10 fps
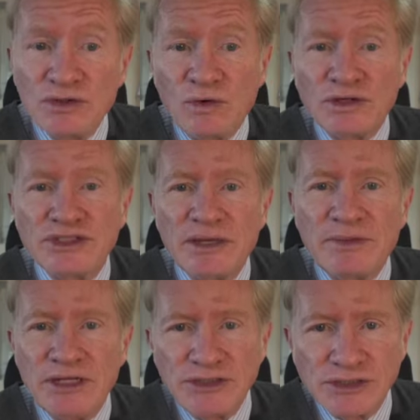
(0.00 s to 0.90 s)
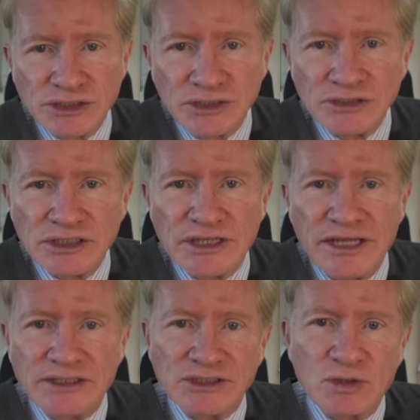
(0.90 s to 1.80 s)
or somebody in your church
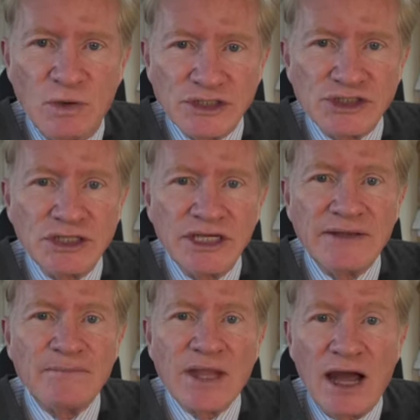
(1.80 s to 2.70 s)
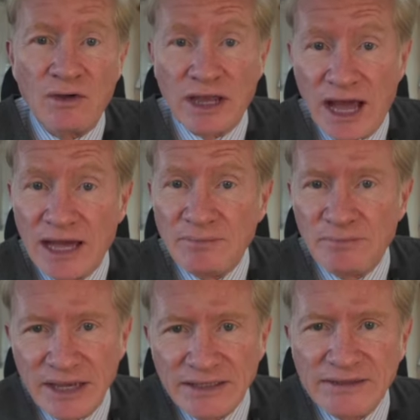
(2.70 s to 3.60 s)
that is questioning how God
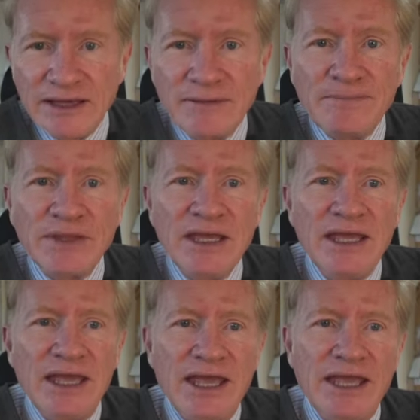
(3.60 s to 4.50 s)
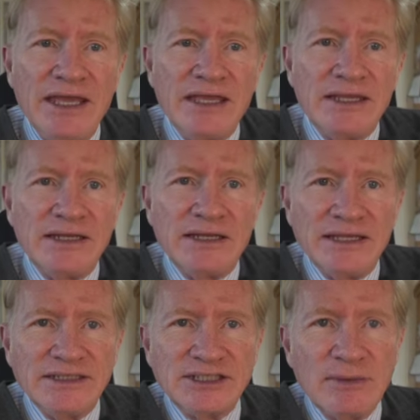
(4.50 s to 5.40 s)
made them, and
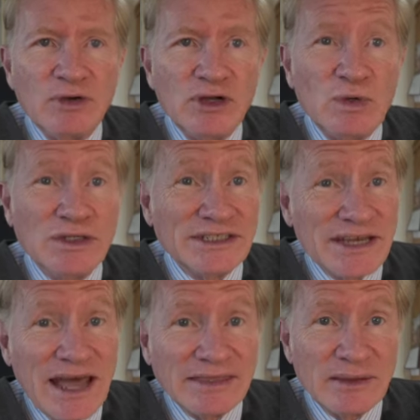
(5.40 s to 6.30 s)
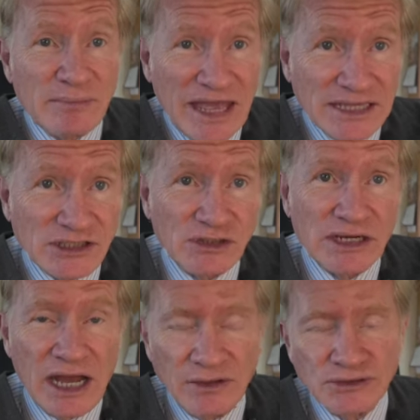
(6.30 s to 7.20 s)
someone who is not the pastor
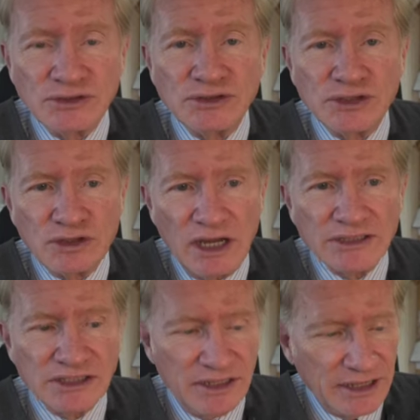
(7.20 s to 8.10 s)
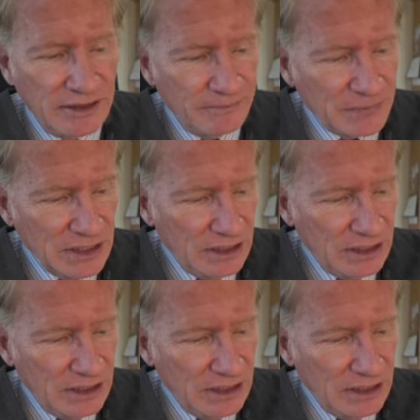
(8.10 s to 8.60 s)
counsels or talks to them,